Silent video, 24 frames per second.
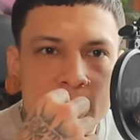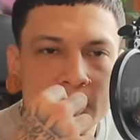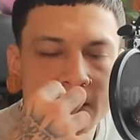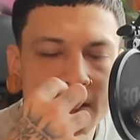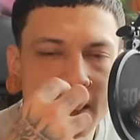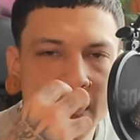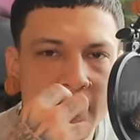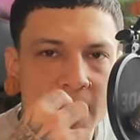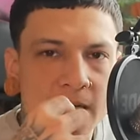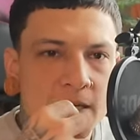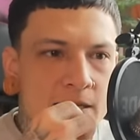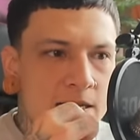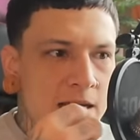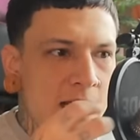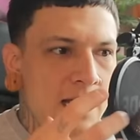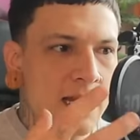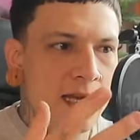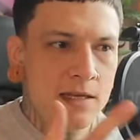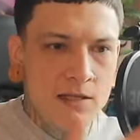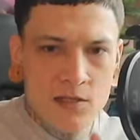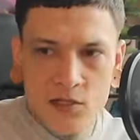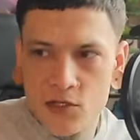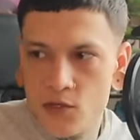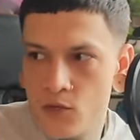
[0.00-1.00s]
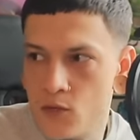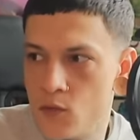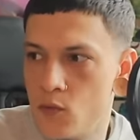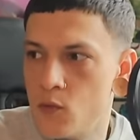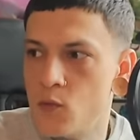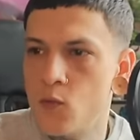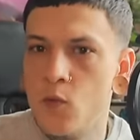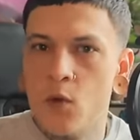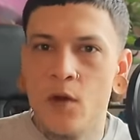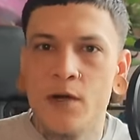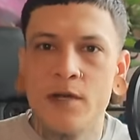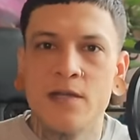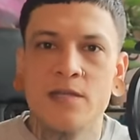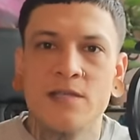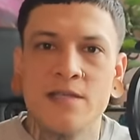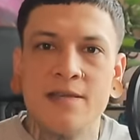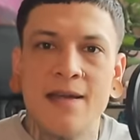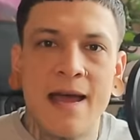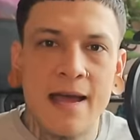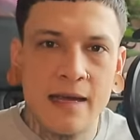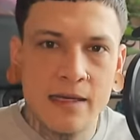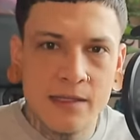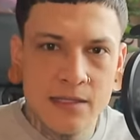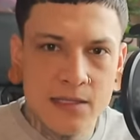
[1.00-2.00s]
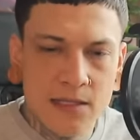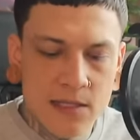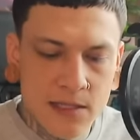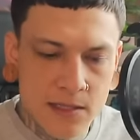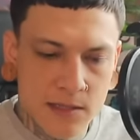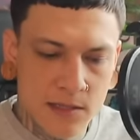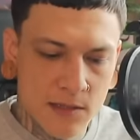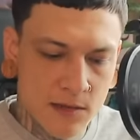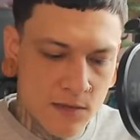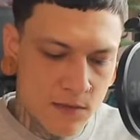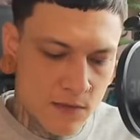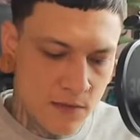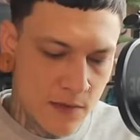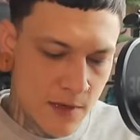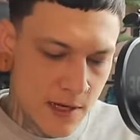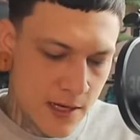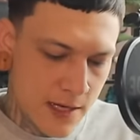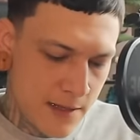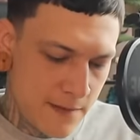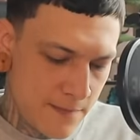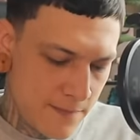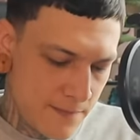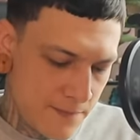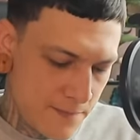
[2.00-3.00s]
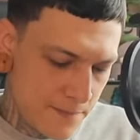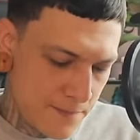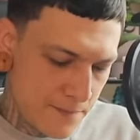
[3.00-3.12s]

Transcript: day-to-day to what is next, right?